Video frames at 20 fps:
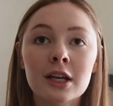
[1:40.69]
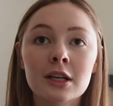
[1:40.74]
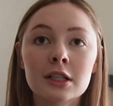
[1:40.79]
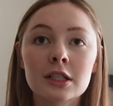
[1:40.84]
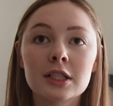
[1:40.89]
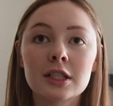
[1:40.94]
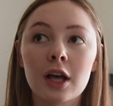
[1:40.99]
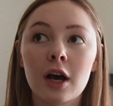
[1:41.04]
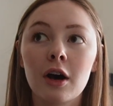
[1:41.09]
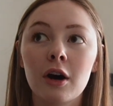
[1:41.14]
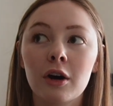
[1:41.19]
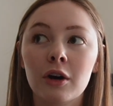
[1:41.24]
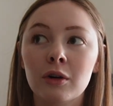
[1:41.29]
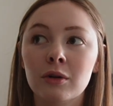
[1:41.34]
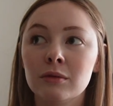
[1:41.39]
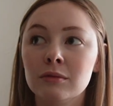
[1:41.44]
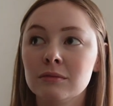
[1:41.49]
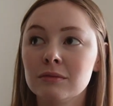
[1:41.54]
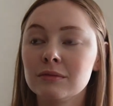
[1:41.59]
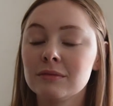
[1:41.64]

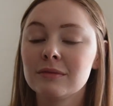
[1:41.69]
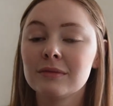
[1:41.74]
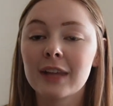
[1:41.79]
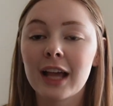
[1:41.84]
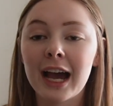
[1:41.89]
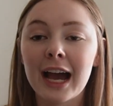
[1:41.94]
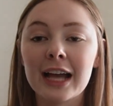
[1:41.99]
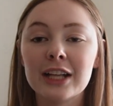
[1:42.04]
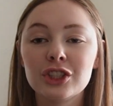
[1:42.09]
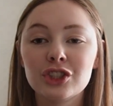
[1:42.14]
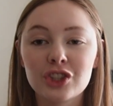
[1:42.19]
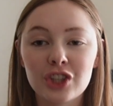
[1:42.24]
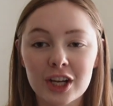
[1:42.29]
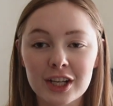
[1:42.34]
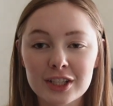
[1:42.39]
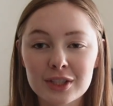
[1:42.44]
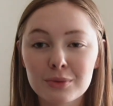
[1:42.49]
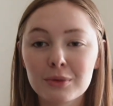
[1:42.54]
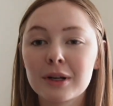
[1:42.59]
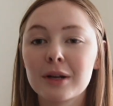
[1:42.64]
So I
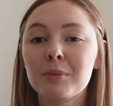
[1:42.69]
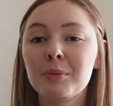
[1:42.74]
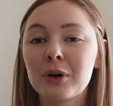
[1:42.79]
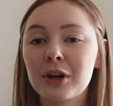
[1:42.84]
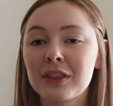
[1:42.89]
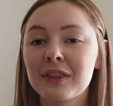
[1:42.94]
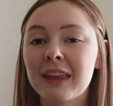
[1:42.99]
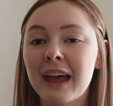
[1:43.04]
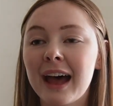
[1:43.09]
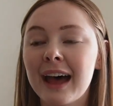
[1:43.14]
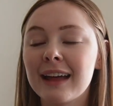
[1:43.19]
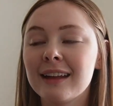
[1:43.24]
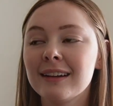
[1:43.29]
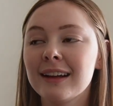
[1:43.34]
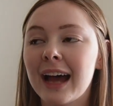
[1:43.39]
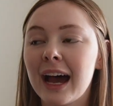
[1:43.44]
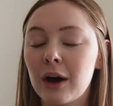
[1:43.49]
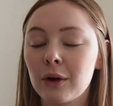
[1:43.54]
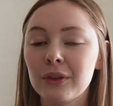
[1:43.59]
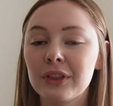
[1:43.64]
just want to put that
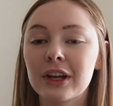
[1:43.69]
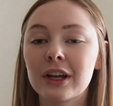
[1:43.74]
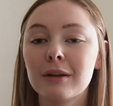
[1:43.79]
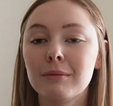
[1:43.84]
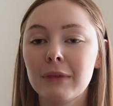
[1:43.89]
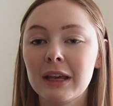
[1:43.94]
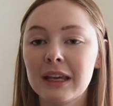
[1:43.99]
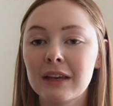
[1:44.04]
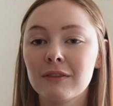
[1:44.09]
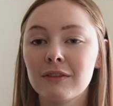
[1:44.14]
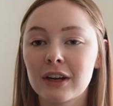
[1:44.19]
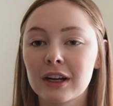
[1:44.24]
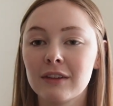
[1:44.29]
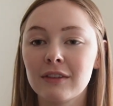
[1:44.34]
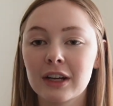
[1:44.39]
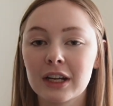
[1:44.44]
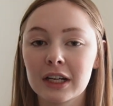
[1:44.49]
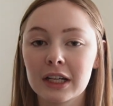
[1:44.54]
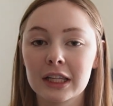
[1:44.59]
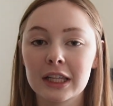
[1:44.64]
out there and make it very,
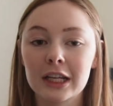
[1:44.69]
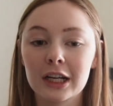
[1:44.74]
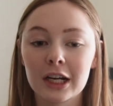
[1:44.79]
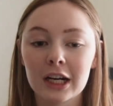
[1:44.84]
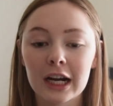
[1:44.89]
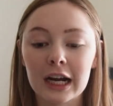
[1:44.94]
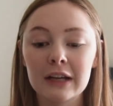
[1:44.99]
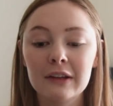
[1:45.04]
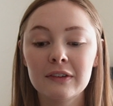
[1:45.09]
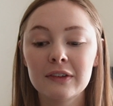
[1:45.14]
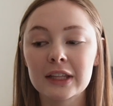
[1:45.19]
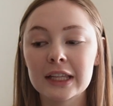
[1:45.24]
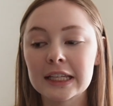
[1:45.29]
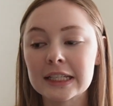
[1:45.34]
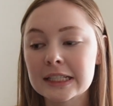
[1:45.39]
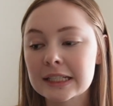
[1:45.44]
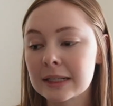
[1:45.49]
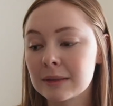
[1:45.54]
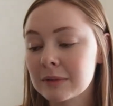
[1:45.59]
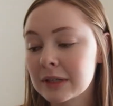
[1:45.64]
very clear. I feel
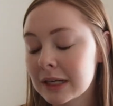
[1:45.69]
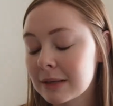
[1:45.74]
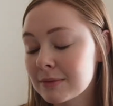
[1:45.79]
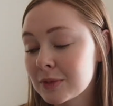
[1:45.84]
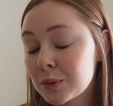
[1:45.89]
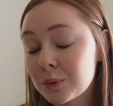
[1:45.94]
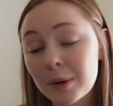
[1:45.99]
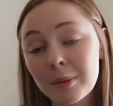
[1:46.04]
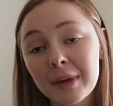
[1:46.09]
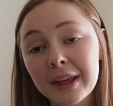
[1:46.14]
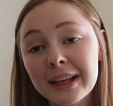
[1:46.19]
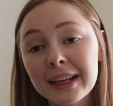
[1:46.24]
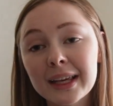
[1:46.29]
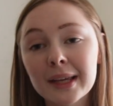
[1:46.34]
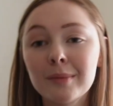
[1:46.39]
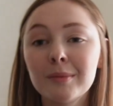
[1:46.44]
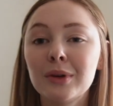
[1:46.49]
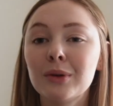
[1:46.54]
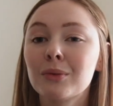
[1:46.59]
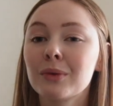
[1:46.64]
like sometimes women
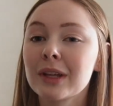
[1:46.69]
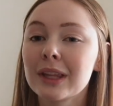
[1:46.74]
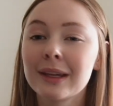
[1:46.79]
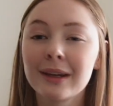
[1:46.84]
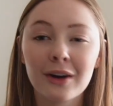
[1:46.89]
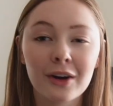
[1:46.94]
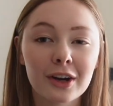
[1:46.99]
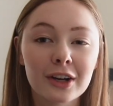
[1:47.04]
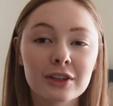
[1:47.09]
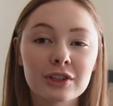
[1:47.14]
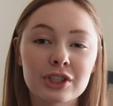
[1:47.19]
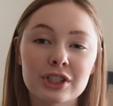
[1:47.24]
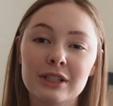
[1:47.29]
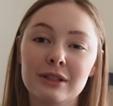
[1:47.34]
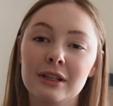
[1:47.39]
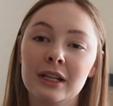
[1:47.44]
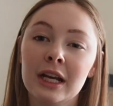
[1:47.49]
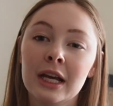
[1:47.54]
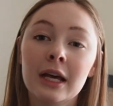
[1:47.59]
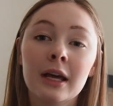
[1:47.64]
can be really harsh
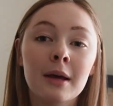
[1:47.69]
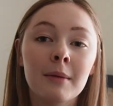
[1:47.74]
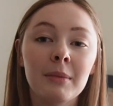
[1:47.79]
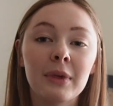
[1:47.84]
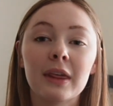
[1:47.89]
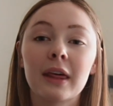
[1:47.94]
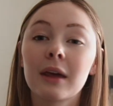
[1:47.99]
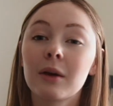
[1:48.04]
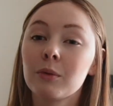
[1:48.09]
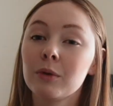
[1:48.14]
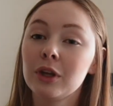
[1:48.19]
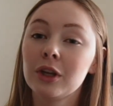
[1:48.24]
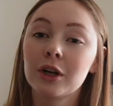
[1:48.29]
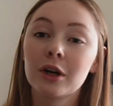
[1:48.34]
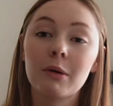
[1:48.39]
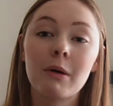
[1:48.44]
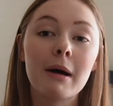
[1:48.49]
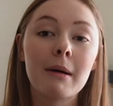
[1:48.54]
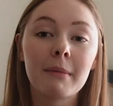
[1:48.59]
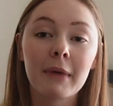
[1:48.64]
and be like, well, you
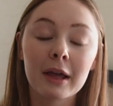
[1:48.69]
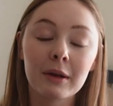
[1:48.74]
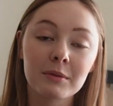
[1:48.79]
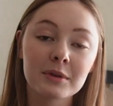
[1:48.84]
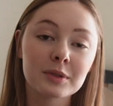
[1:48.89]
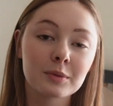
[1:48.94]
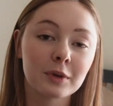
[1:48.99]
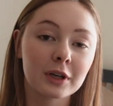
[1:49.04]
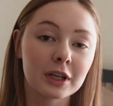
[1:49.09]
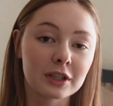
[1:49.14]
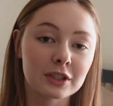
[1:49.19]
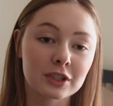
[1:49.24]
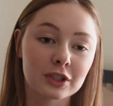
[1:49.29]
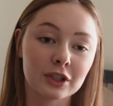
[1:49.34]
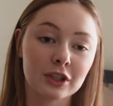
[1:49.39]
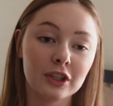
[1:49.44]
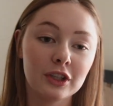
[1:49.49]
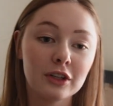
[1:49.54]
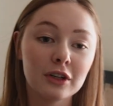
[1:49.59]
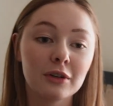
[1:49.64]
know what, mine was worse,
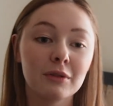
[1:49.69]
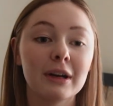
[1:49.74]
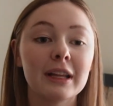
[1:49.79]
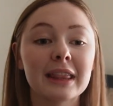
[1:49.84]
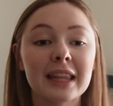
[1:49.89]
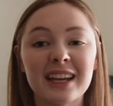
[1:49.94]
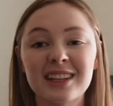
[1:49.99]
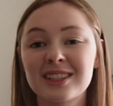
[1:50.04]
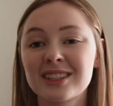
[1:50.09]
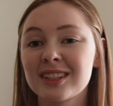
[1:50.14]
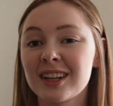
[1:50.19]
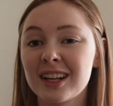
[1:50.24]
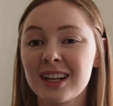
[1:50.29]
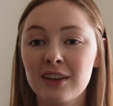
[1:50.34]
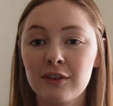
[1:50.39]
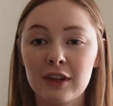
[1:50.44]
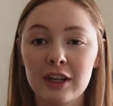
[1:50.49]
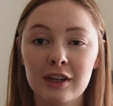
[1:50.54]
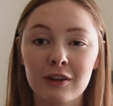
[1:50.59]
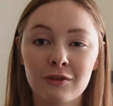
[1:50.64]
or you know what, that's not
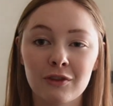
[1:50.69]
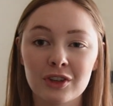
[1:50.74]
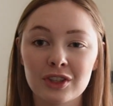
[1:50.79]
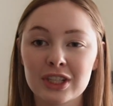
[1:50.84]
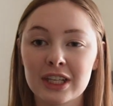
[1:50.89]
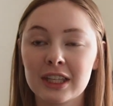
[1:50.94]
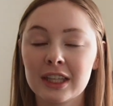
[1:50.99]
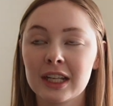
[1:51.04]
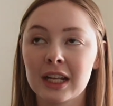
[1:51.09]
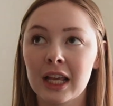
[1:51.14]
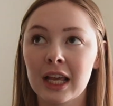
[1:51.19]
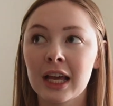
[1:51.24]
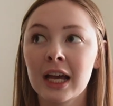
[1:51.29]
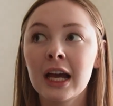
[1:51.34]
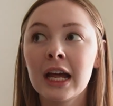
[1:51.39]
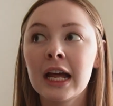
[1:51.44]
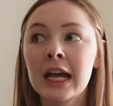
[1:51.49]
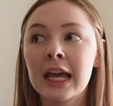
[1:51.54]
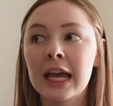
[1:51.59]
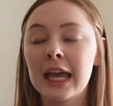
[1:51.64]
even infertility.
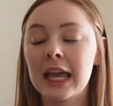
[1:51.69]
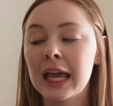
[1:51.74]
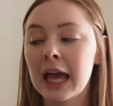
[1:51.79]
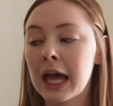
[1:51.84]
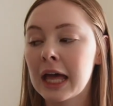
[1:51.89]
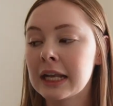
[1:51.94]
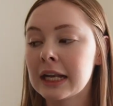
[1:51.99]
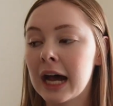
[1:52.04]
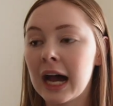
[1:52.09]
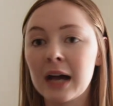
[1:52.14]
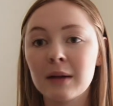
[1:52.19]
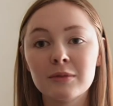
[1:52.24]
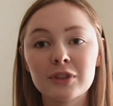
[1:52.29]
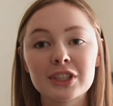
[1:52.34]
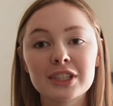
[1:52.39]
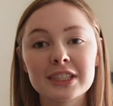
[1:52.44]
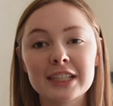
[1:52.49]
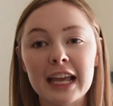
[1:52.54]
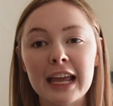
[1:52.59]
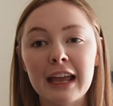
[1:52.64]
And I'm
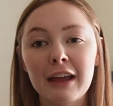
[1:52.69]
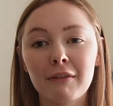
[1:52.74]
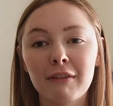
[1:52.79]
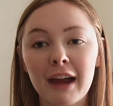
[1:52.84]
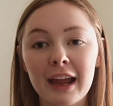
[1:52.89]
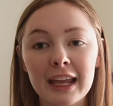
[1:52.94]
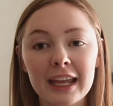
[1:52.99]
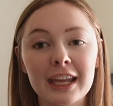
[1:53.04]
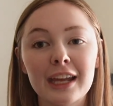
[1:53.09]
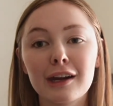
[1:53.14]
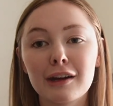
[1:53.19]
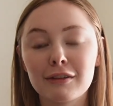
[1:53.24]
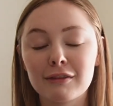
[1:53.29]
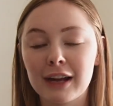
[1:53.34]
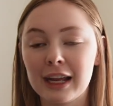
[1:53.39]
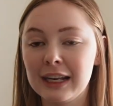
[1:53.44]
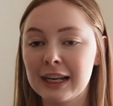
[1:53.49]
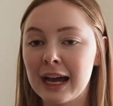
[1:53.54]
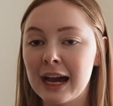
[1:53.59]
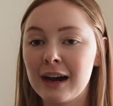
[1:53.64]
just saying right here and
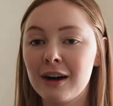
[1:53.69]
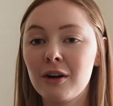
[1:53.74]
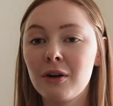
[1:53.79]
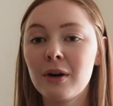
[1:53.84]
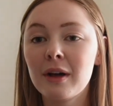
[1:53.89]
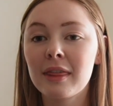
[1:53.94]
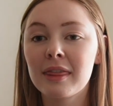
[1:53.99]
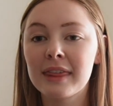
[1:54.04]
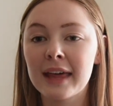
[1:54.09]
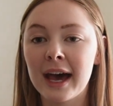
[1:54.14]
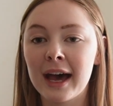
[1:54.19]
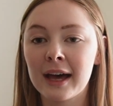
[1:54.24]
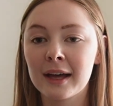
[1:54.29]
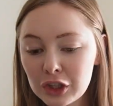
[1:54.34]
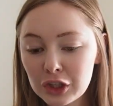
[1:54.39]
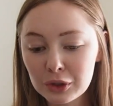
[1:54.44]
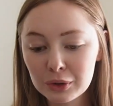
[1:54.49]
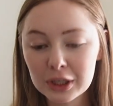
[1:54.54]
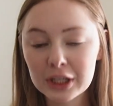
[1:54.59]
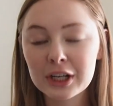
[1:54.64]
right now
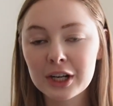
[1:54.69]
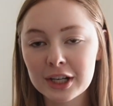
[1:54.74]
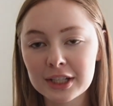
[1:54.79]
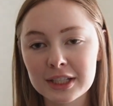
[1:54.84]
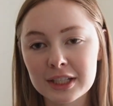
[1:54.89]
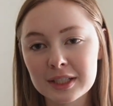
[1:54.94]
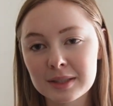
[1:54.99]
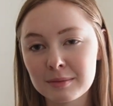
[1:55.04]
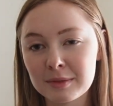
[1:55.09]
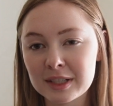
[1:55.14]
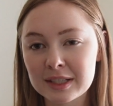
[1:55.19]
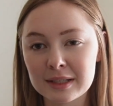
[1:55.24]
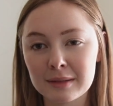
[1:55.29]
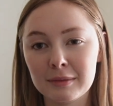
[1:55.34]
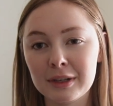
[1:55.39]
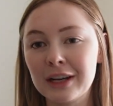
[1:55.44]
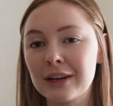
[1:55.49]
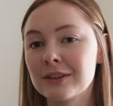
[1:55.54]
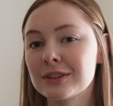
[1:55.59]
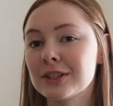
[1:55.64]
that you cannot dismiss
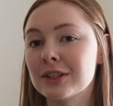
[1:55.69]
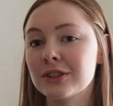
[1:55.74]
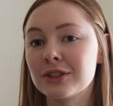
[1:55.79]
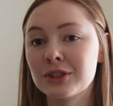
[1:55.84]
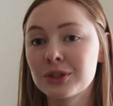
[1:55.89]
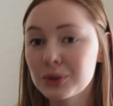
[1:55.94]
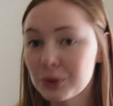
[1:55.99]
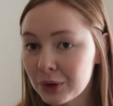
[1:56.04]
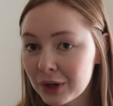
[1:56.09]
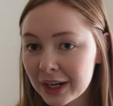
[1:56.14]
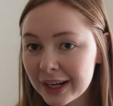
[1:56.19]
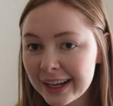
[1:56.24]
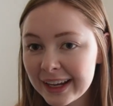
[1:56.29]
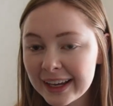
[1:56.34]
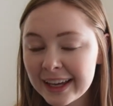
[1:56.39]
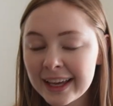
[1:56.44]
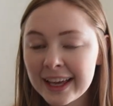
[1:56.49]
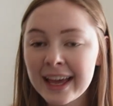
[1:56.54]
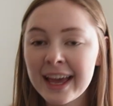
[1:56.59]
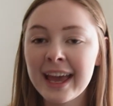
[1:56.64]
somebody else's
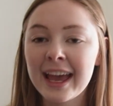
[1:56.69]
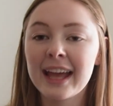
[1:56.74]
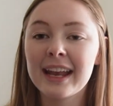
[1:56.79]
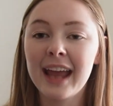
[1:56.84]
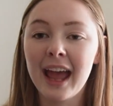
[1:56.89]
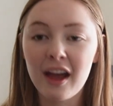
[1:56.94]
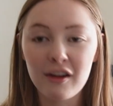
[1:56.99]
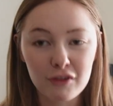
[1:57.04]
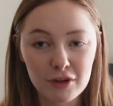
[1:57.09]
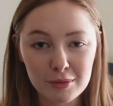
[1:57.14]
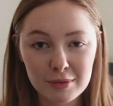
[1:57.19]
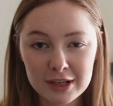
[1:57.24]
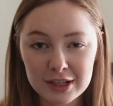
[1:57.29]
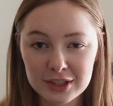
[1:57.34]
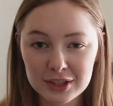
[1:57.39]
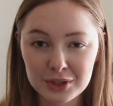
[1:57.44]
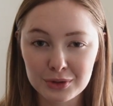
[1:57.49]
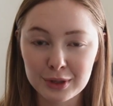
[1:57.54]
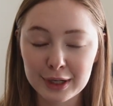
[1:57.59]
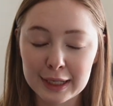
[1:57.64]
story and
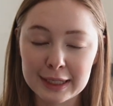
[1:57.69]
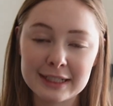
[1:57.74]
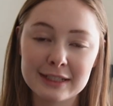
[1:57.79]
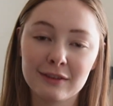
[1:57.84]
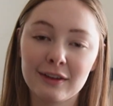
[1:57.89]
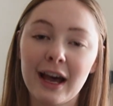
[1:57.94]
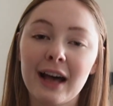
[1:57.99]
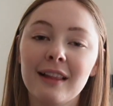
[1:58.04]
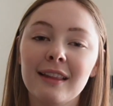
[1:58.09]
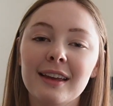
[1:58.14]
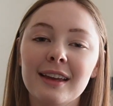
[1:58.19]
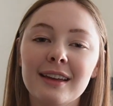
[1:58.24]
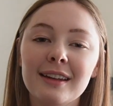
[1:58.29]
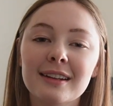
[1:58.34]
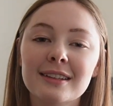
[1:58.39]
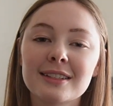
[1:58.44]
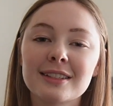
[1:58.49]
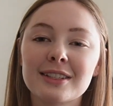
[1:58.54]
everybody's story is valid.